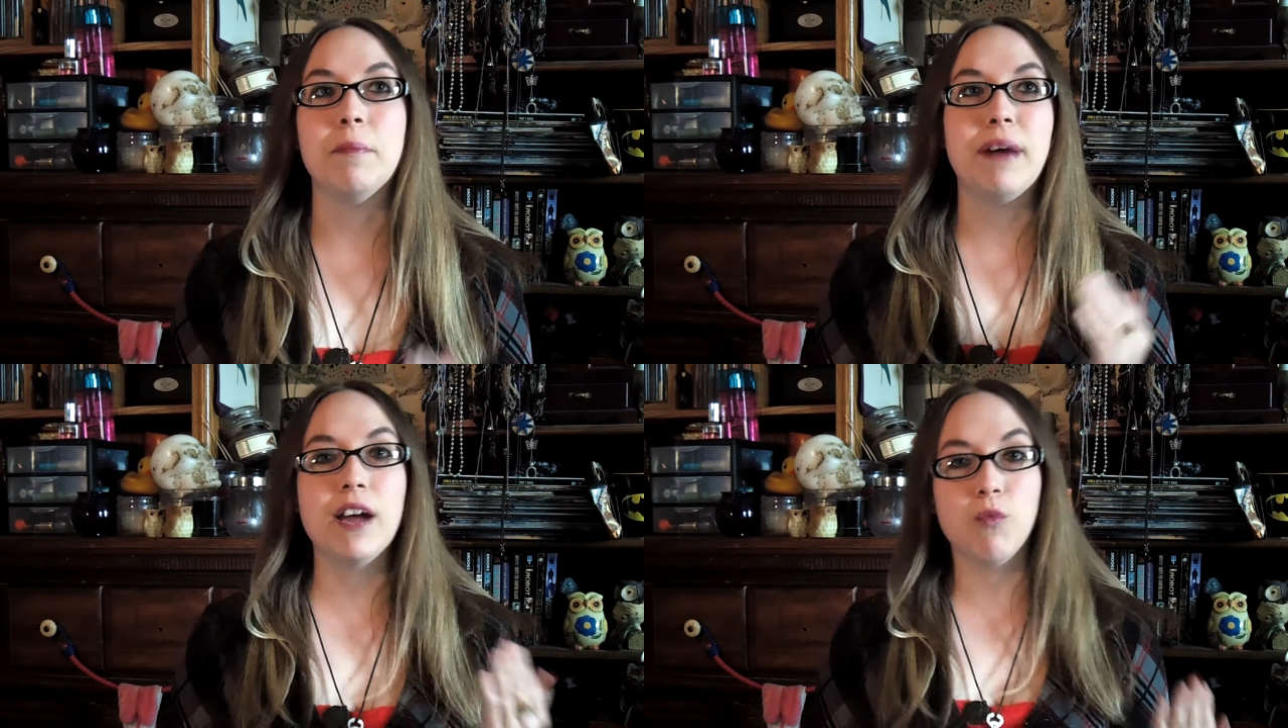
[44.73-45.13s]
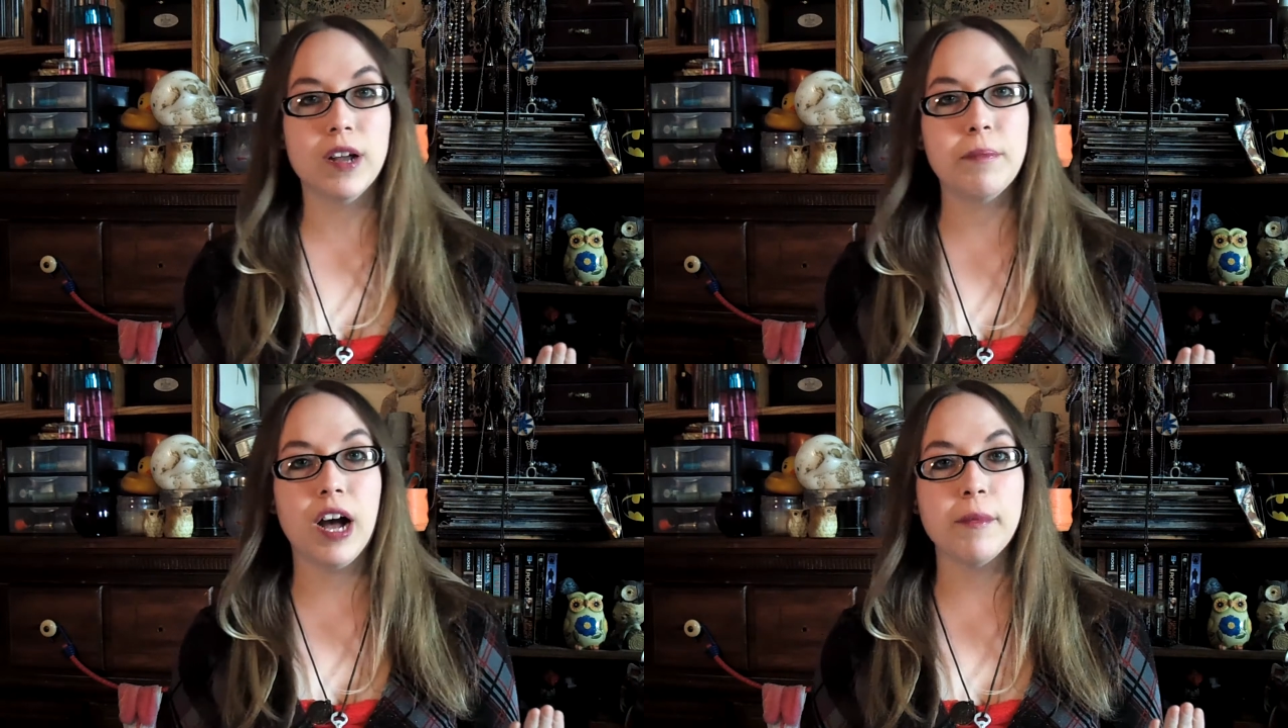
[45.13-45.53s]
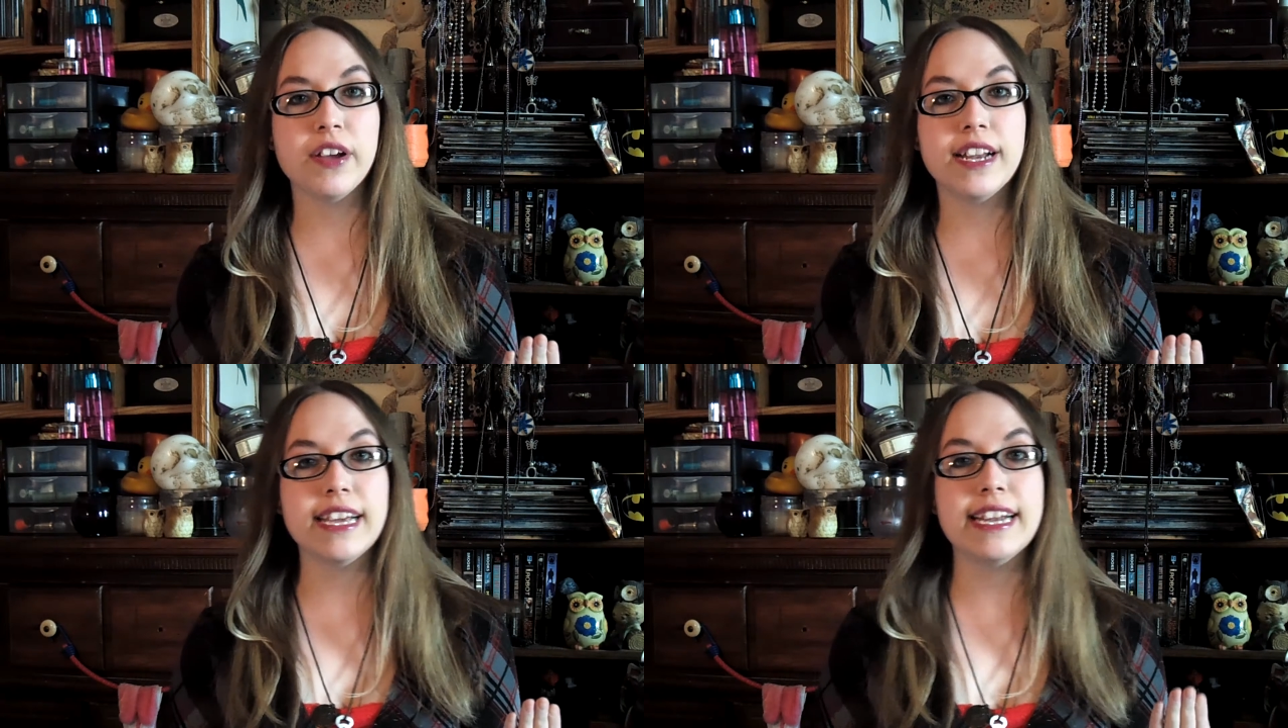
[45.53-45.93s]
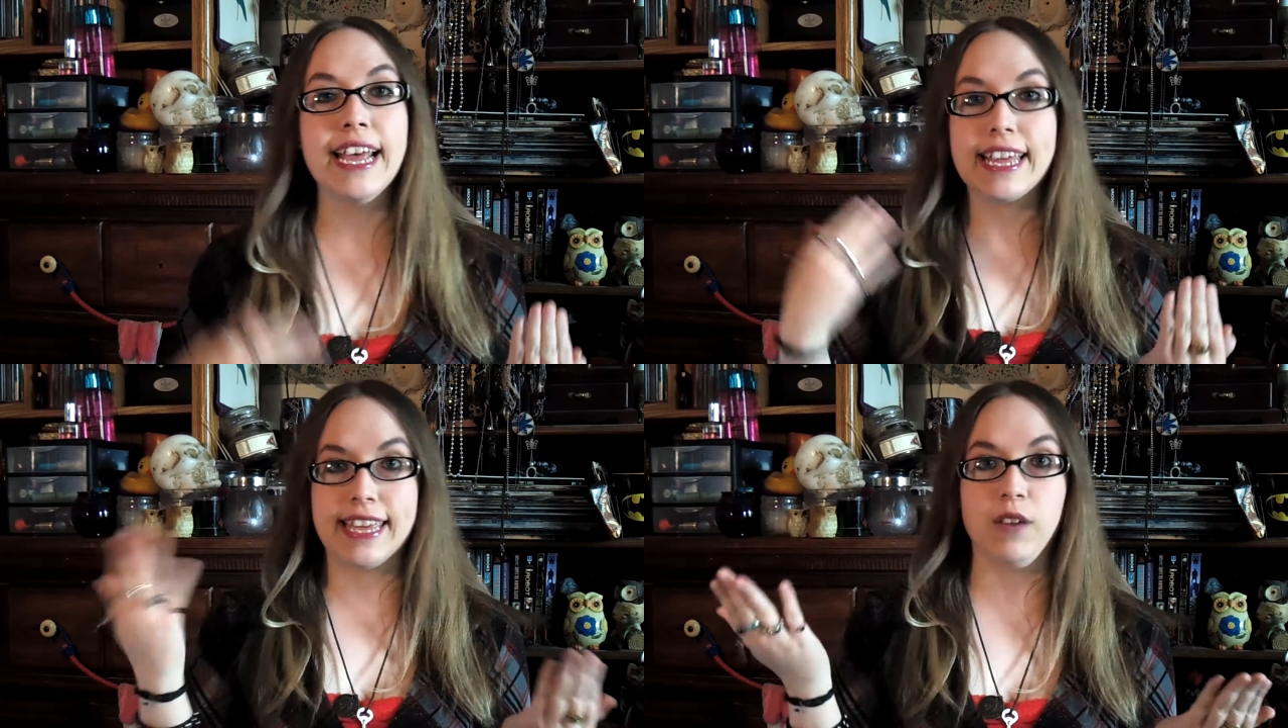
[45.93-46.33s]
buy one Pomeranian,
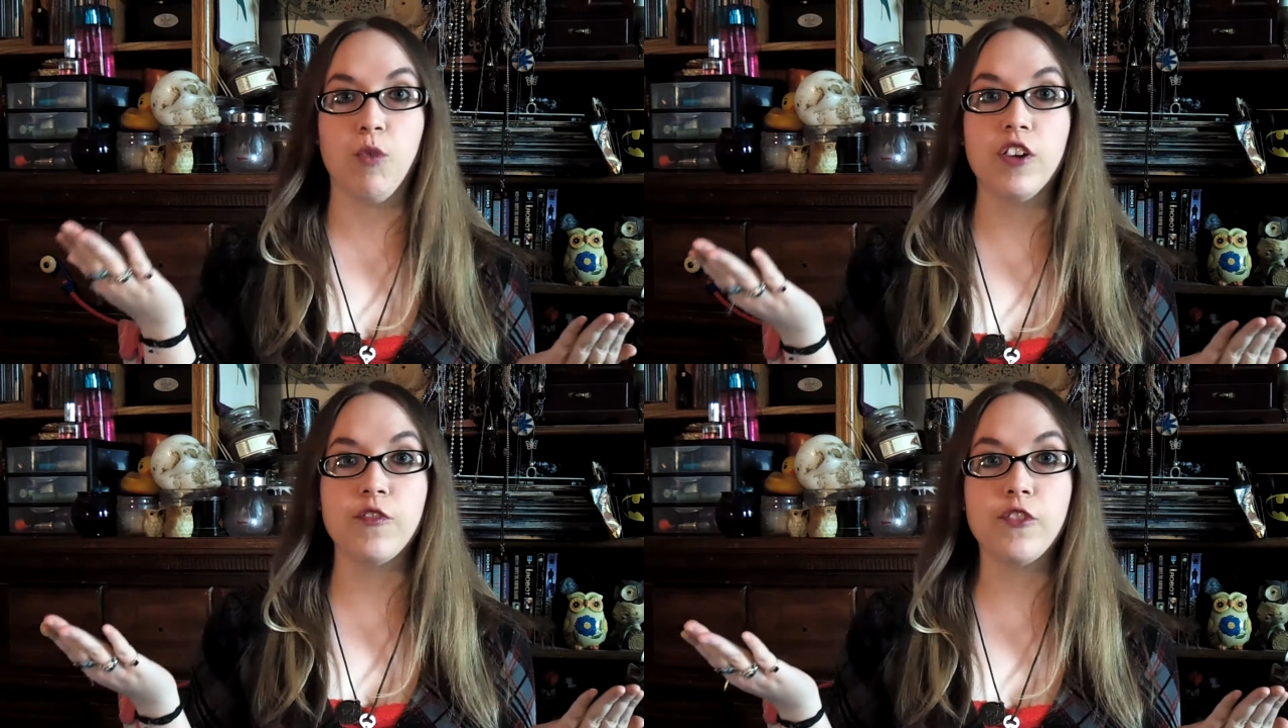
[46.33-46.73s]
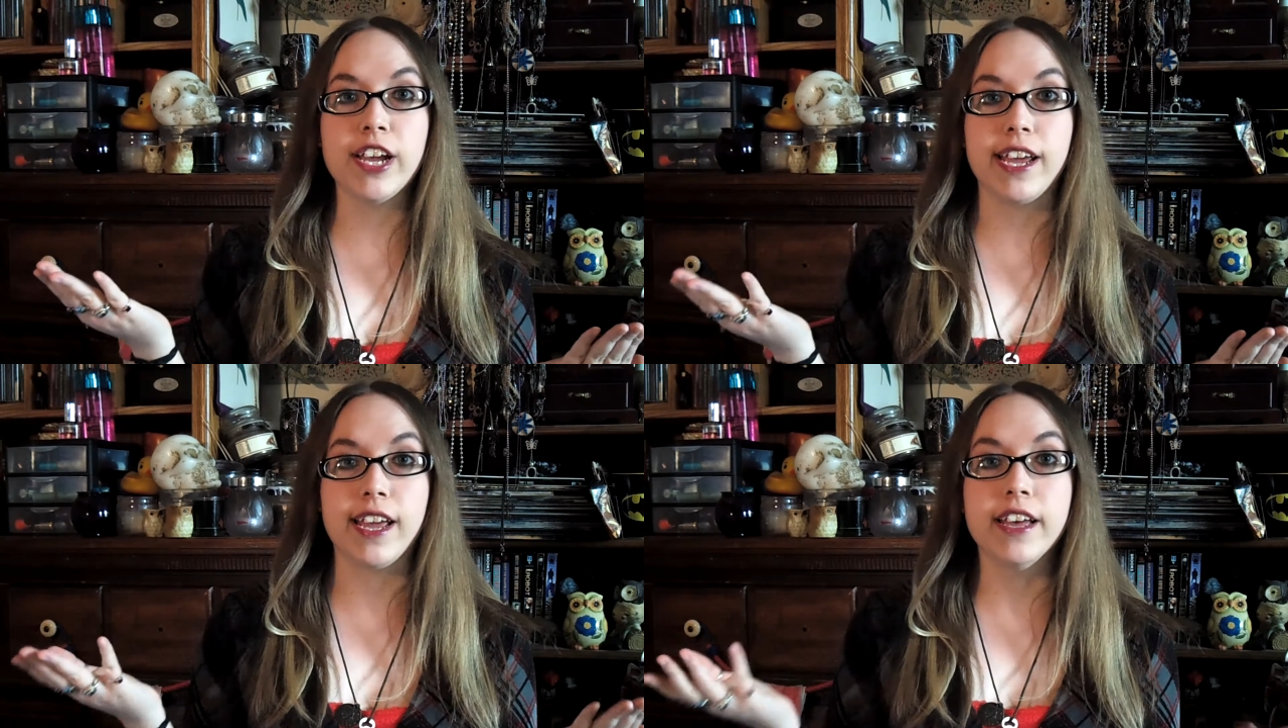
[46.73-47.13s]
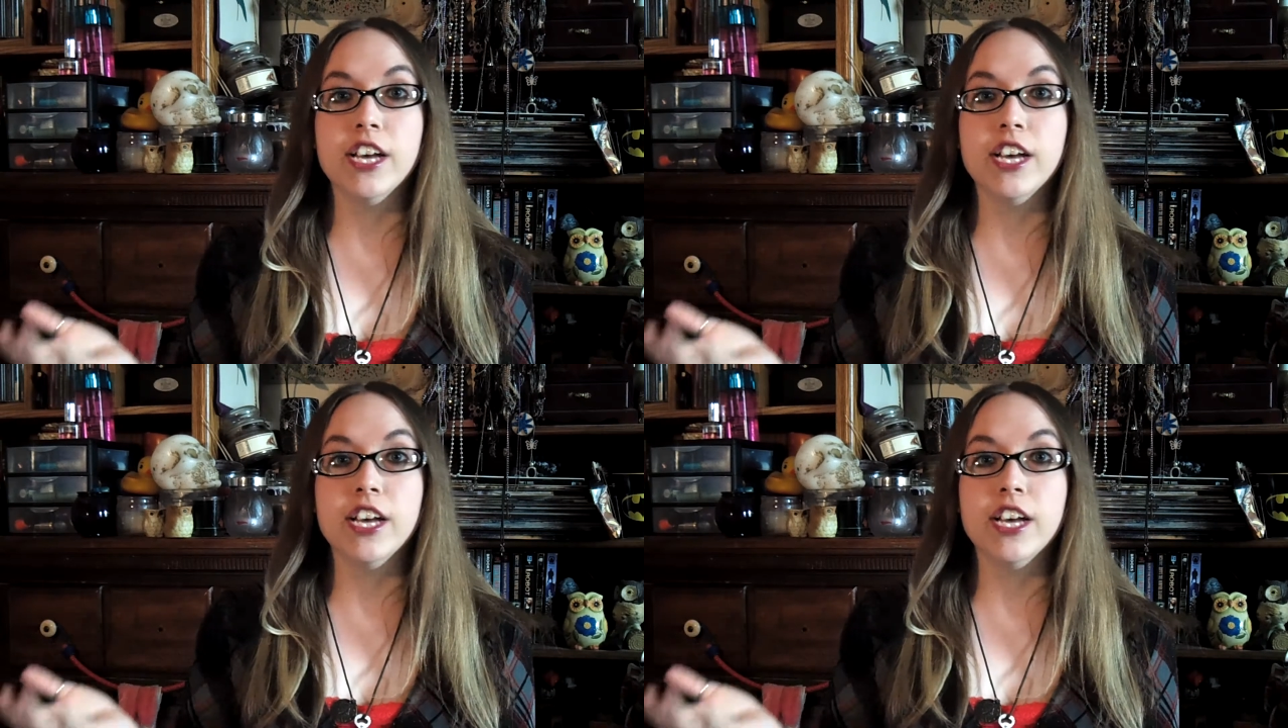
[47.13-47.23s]
get one free.